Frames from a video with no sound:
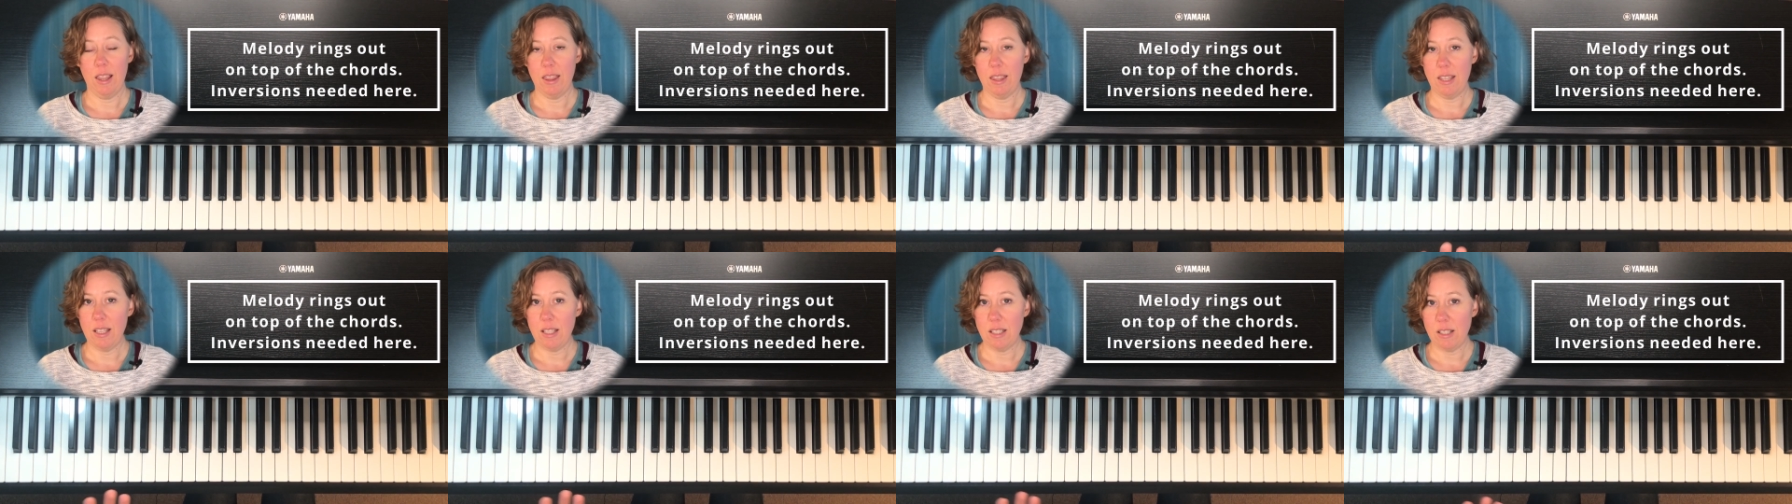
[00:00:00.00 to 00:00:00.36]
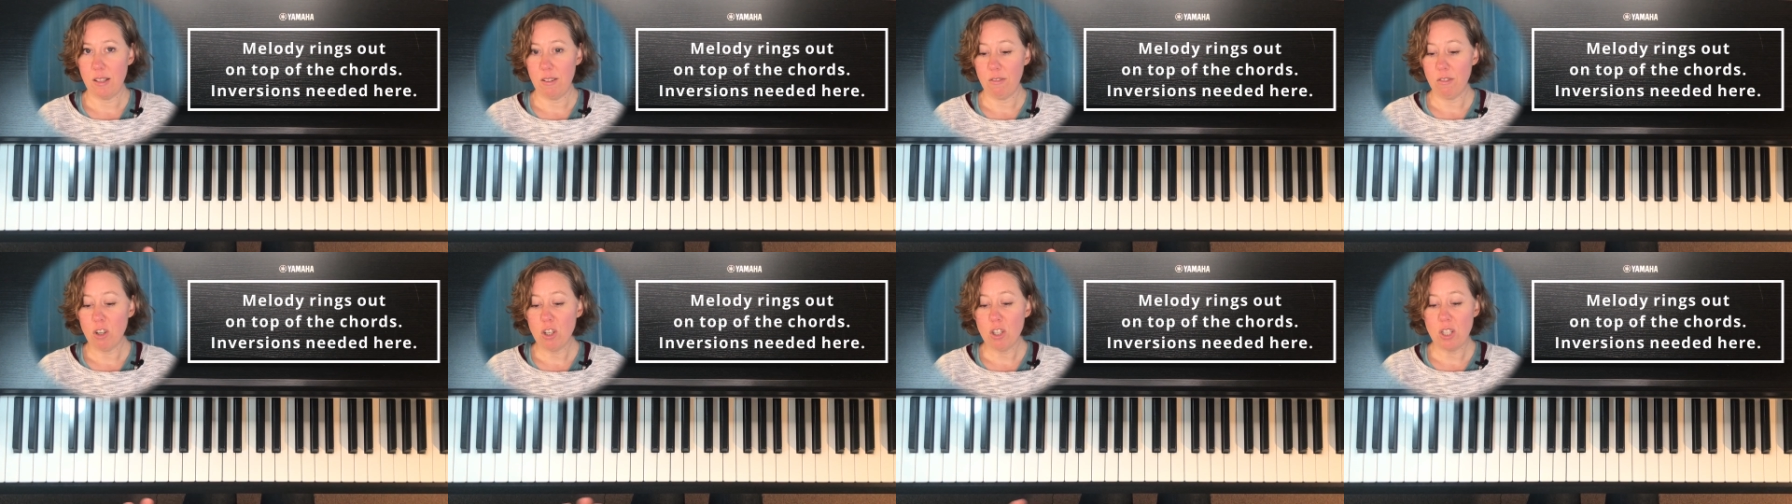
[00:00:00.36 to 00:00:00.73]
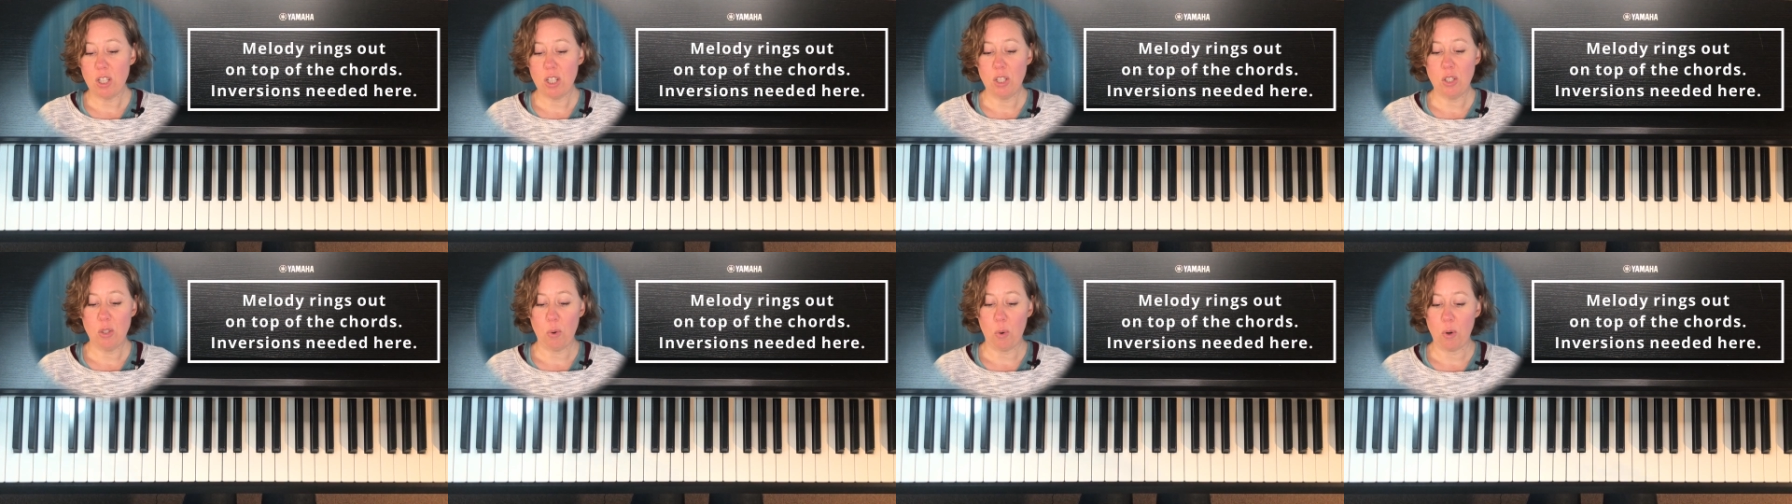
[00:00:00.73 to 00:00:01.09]
these
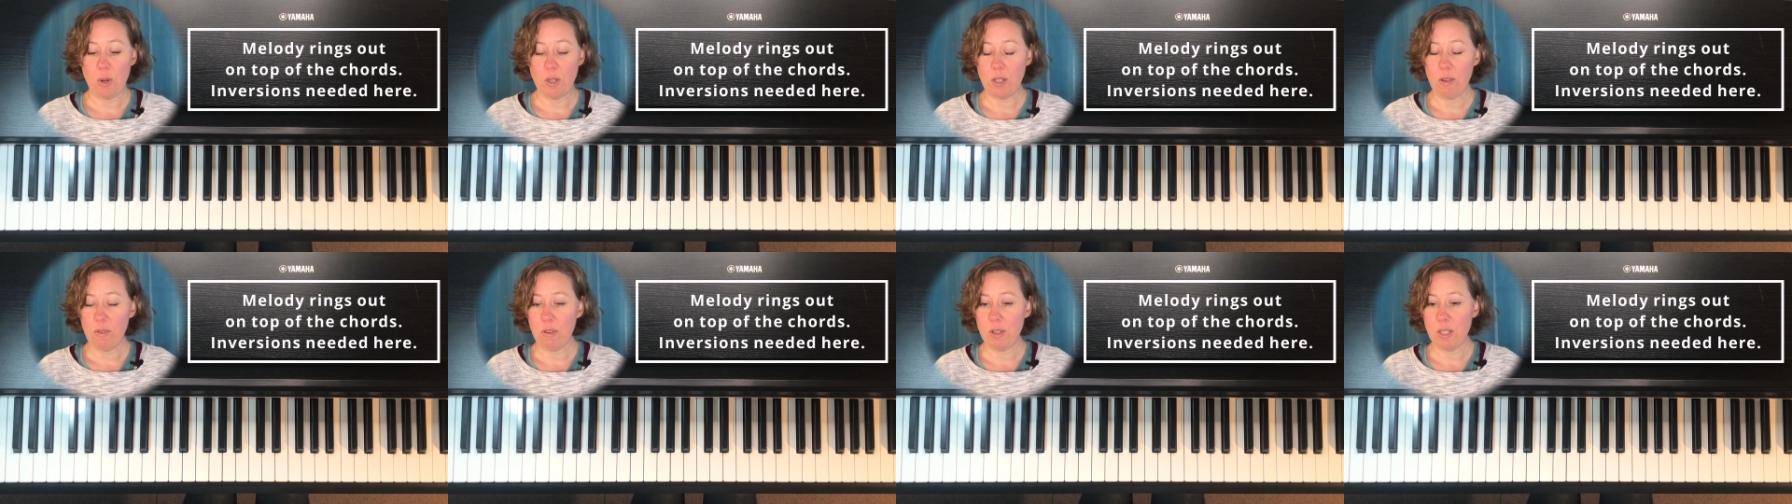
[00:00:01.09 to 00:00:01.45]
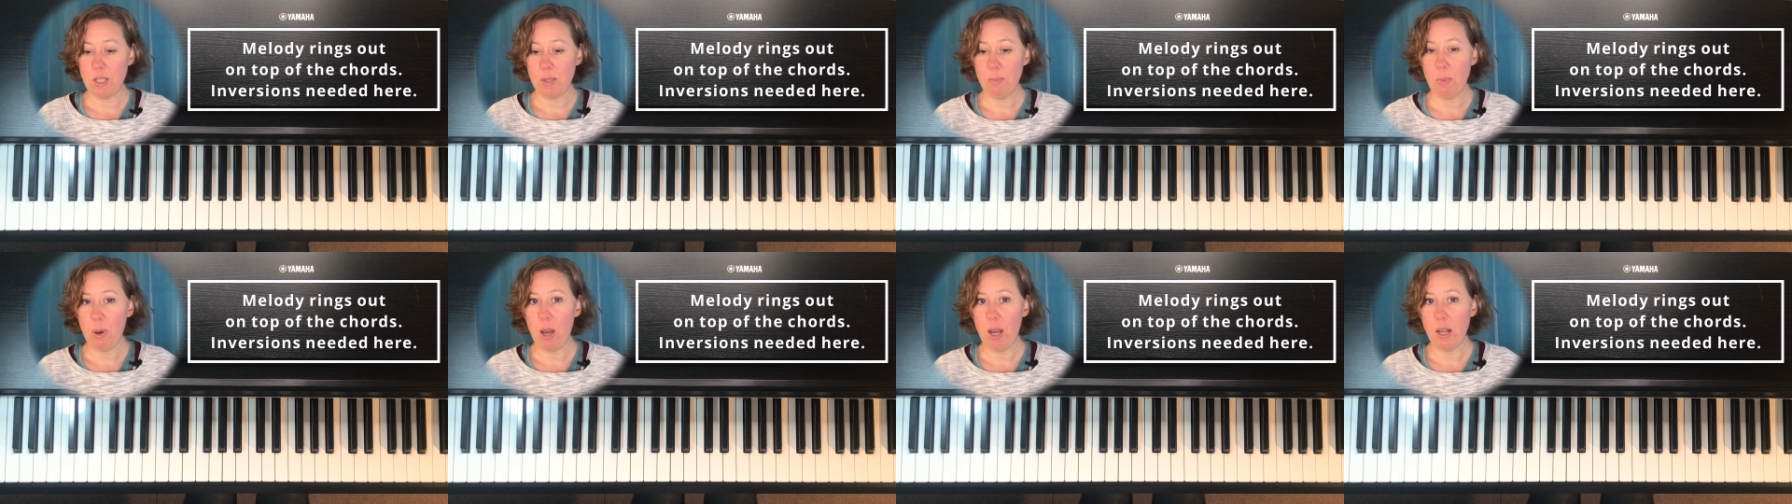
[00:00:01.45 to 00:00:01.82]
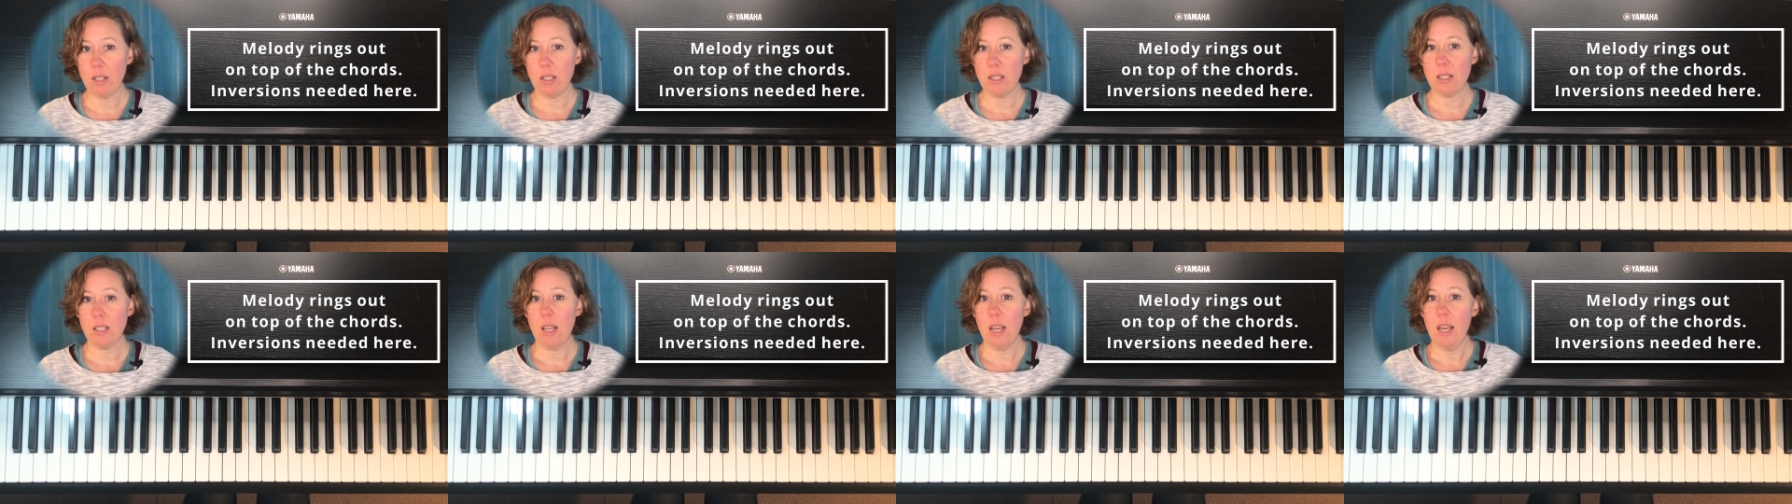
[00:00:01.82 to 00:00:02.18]
inversions or different
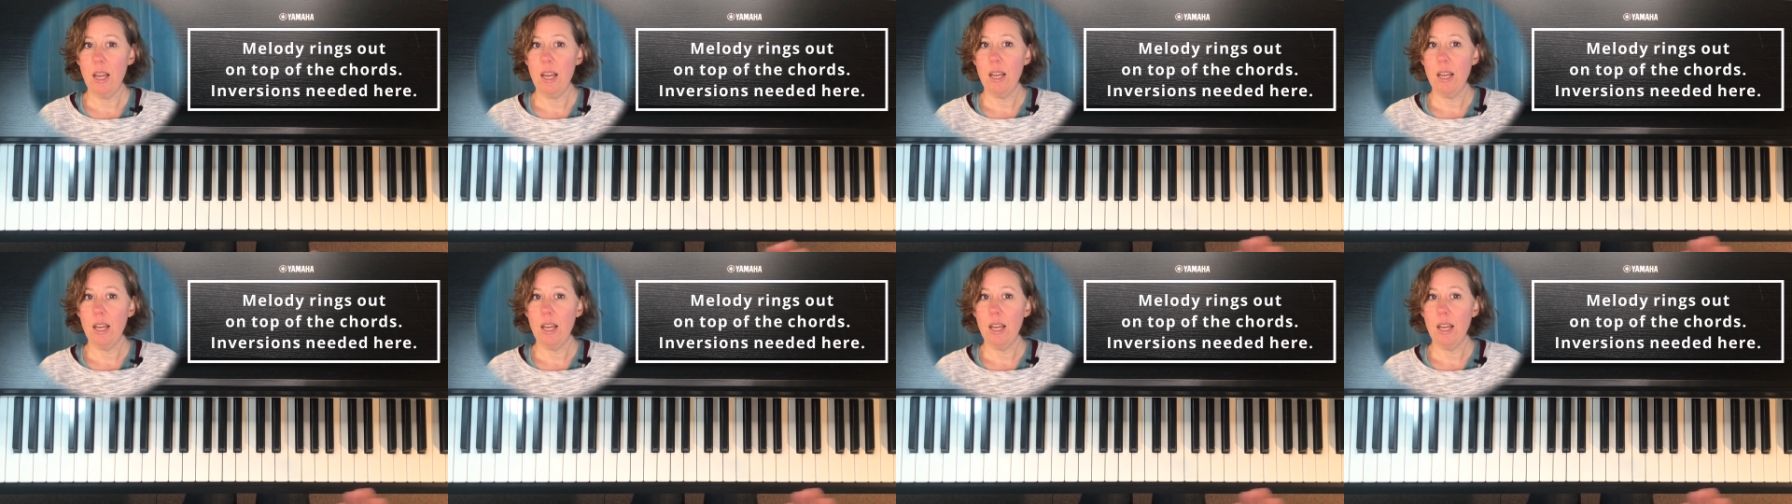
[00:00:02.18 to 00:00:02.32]
spots